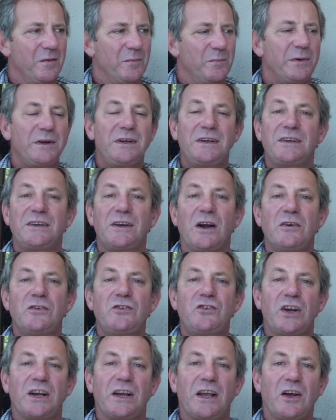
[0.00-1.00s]
Please go
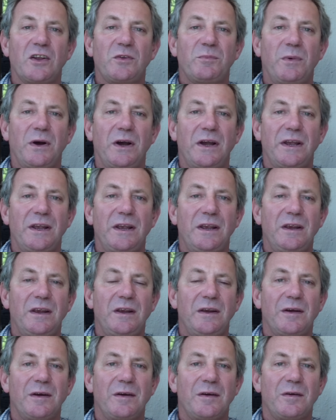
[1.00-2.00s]
and check out my
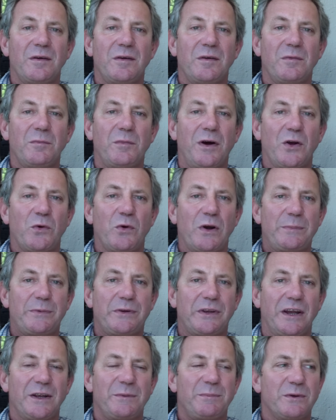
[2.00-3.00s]

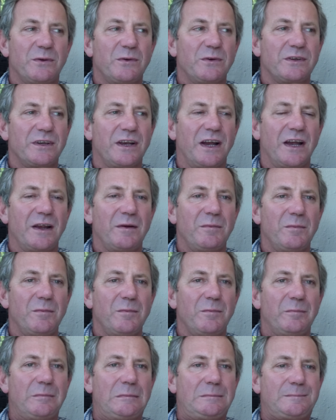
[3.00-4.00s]
website, because
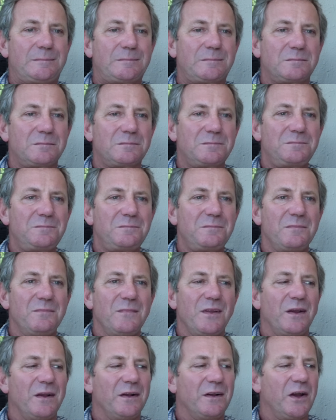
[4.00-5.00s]
I'm
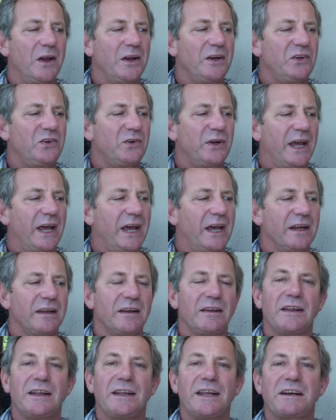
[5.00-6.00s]
going to add
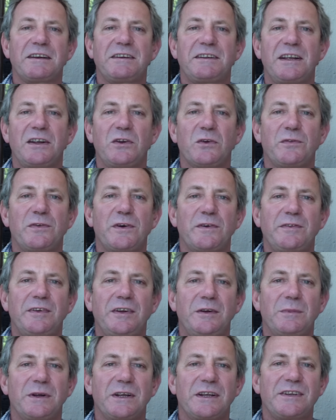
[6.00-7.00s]
in the next 10 or
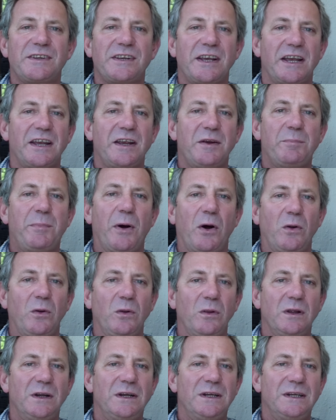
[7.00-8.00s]
15 minutes a
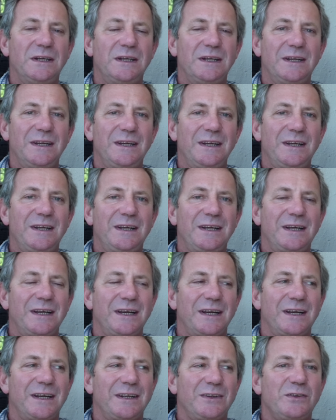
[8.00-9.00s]
poll
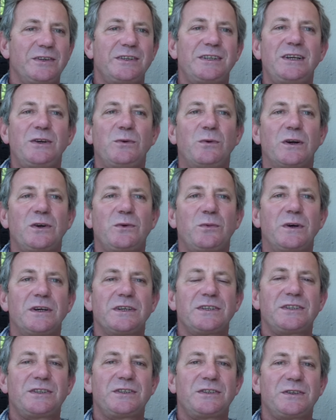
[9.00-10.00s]
to see what
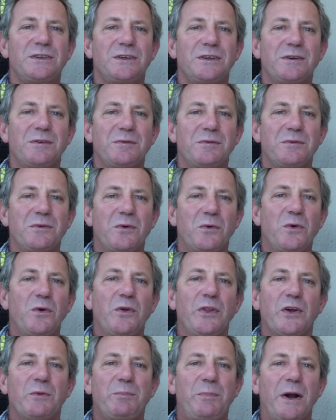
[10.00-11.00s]
was
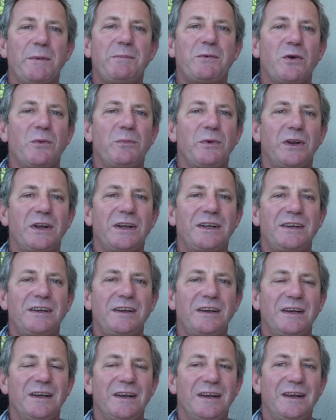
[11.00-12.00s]
all the pipe
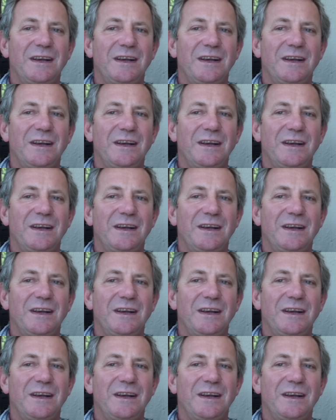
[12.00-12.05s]
community,